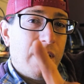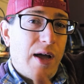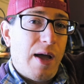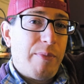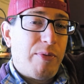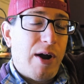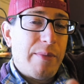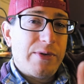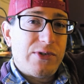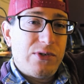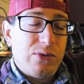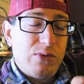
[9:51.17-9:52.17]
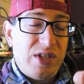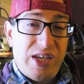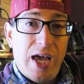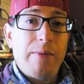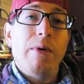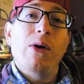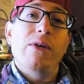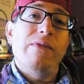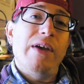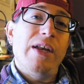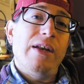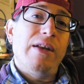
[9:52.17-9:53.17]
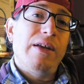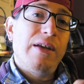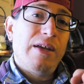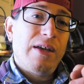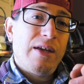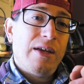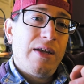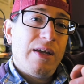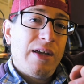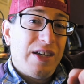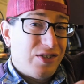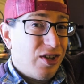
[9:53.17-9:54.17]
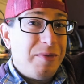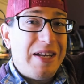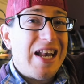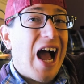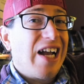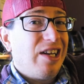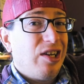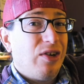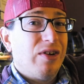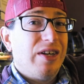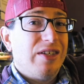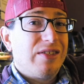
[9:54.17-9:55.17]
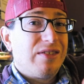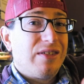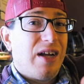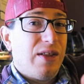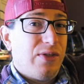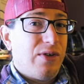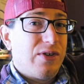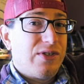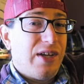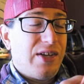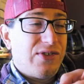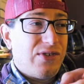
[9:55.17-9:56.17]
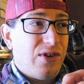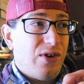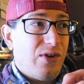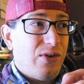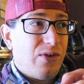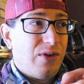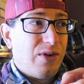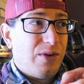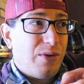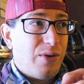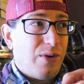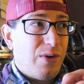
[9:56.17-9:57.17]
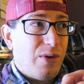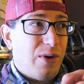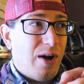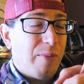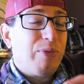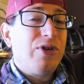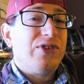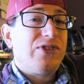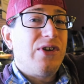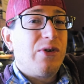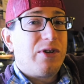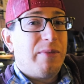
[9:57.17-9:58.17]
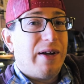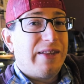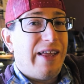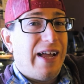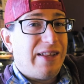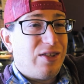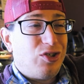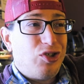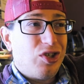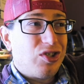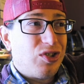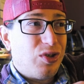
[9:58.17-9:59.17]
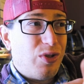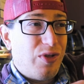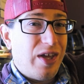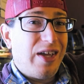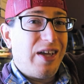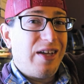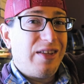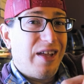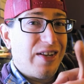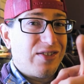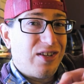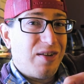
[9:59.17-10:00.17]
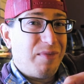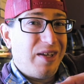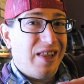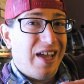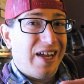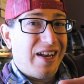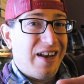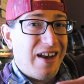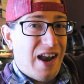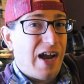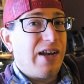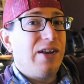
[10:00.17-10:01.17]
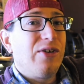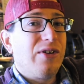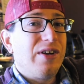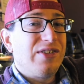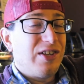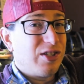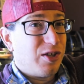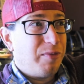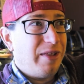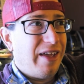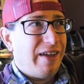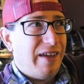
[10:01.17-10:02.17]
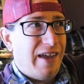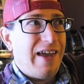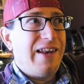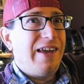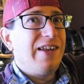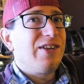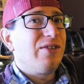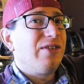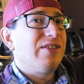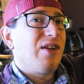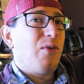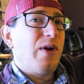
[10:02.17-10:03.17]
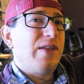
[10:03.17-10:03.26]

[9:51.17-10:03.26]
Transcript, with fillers: I promise to get motivated. It's going to be 90 degrees on Thursday, so I'm pretty stoked about that. Just thinking that it's going to be like 90 degrees and it's going to be like 88 degrees on